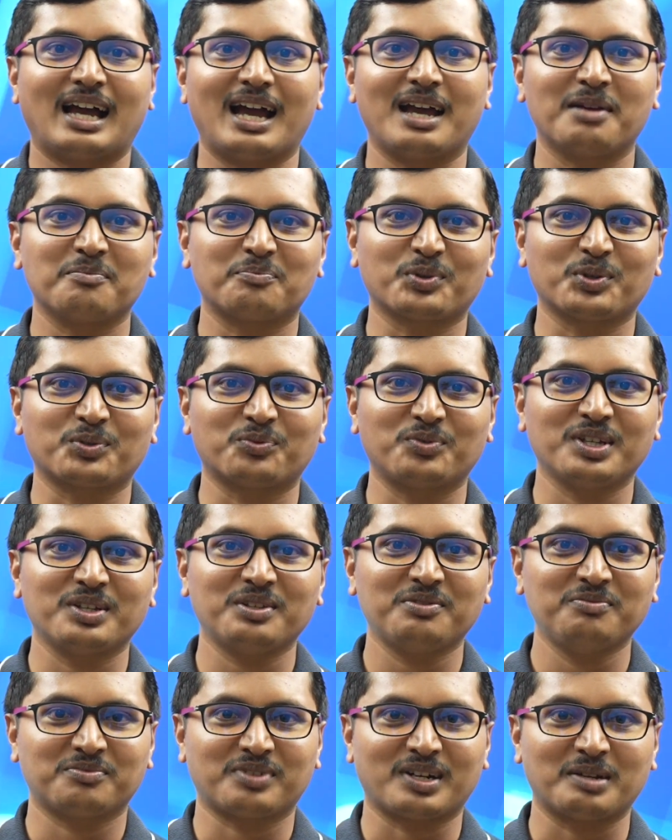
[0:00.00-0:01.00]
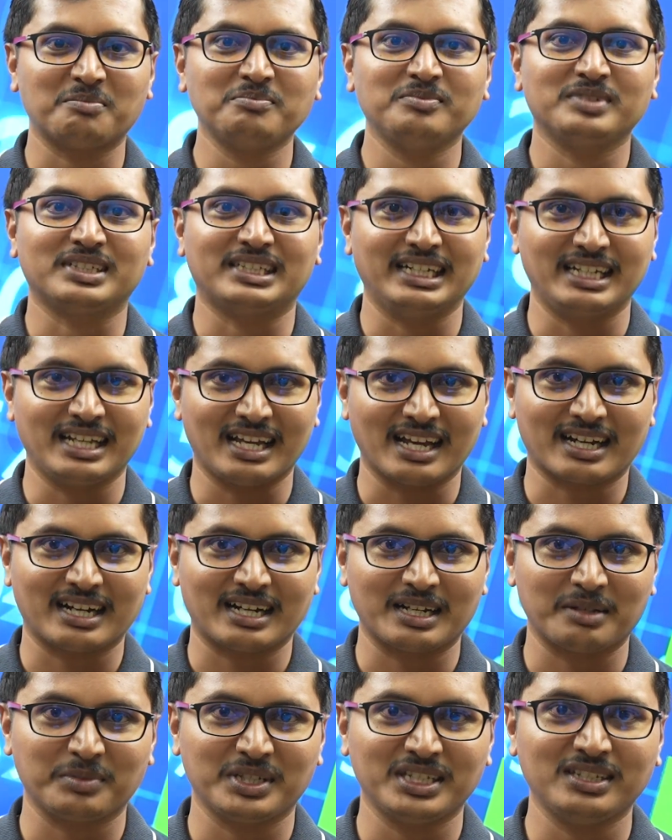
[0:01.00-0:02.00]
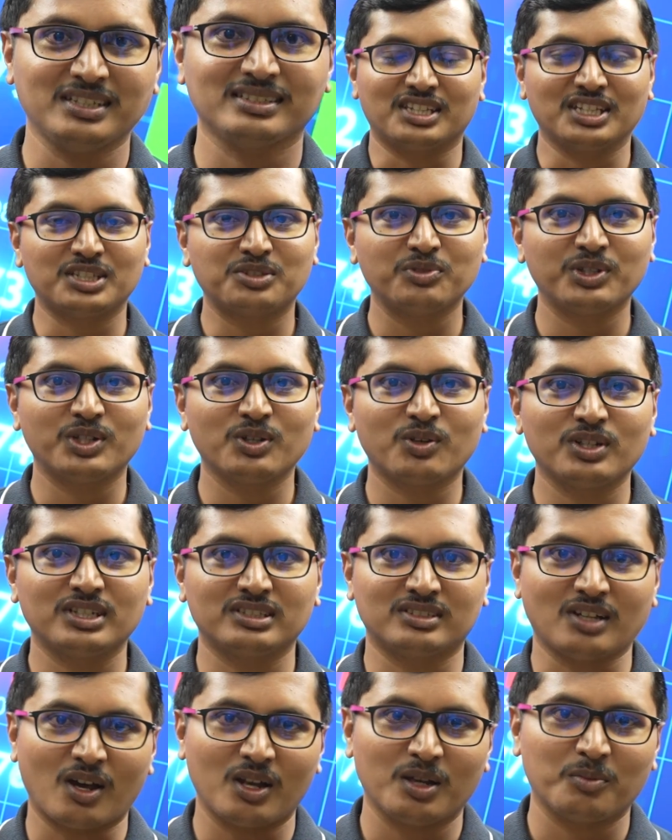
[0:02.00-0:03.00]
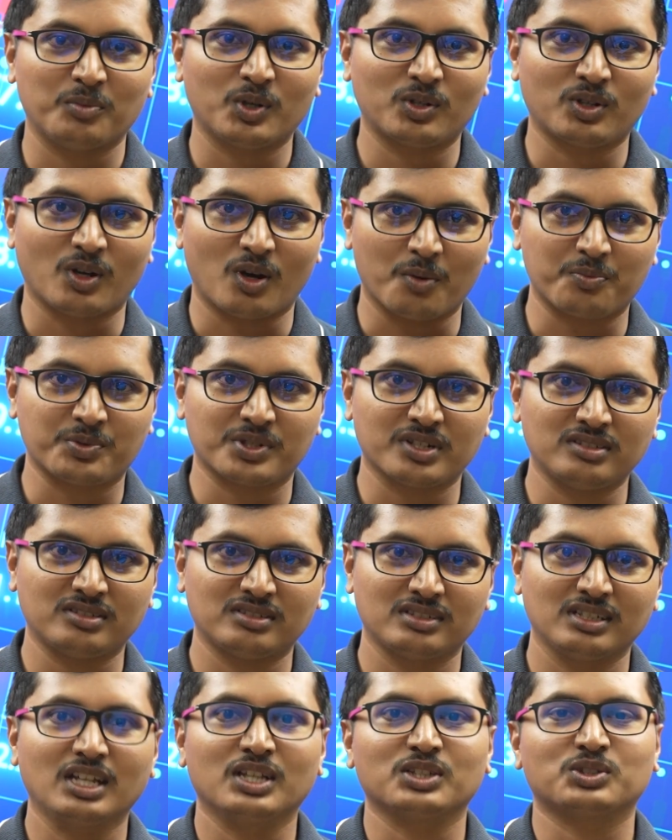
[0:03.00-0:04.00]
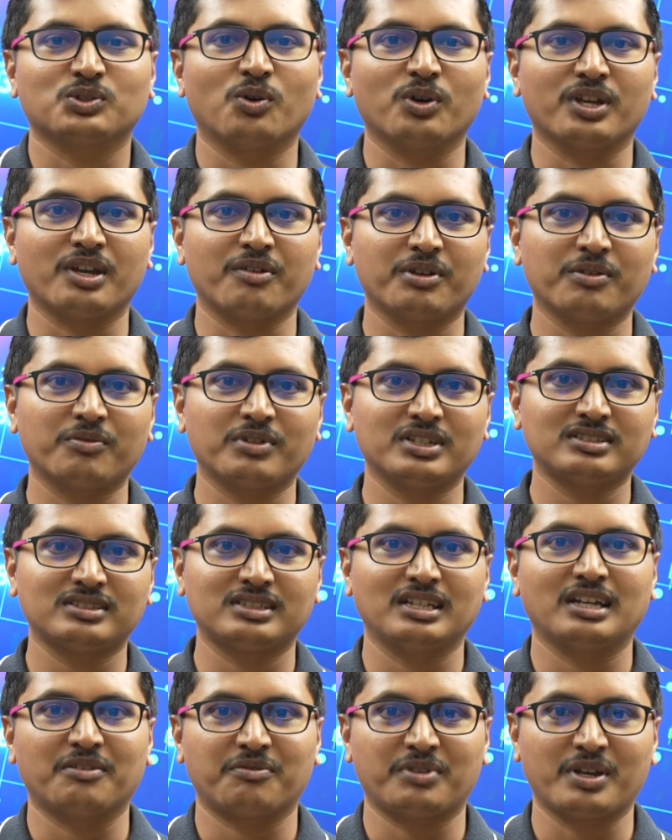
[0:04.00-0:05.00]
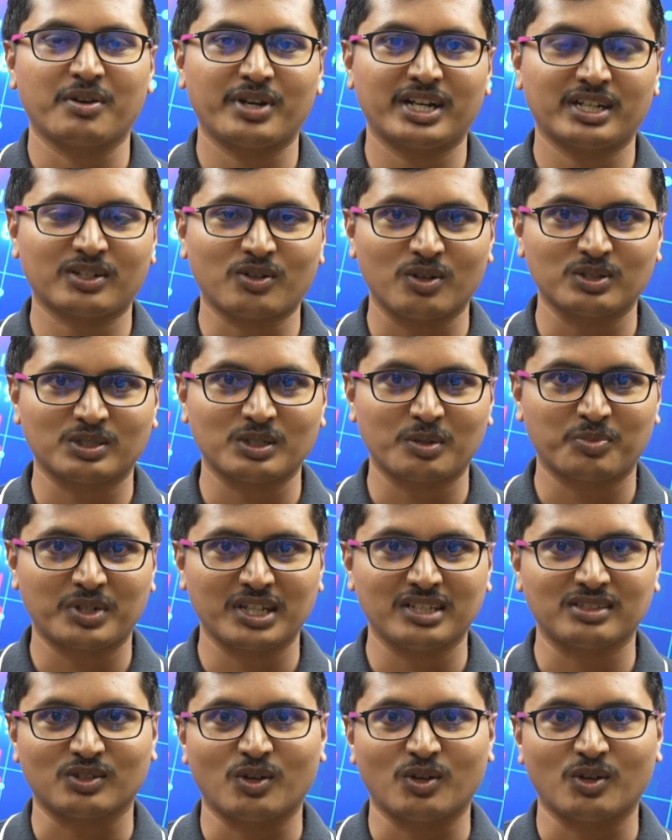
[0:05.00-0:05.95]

I am Prithvi from TIDI Academy. This video is all about options. So everyone's favorite concept is